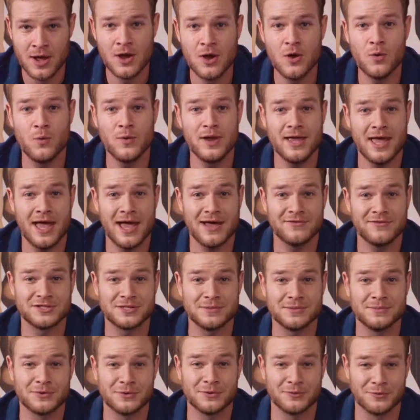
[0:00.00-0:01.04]
We have
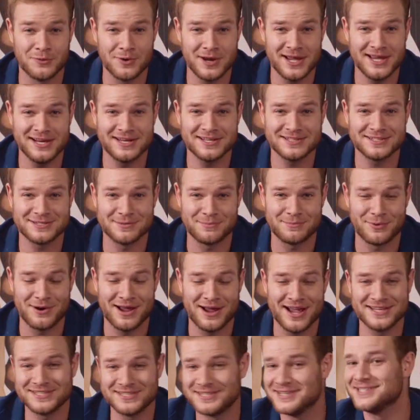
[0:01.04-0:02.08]
some great
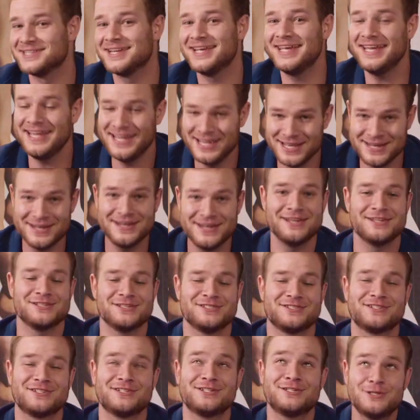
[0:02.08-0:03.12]
surprises in
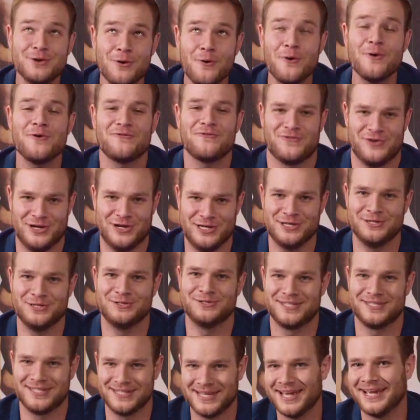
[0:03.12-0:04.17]
store for you
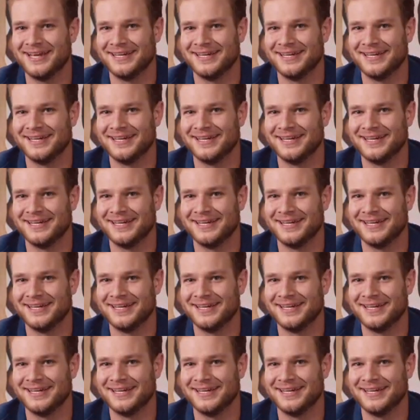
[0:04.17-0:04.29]
today.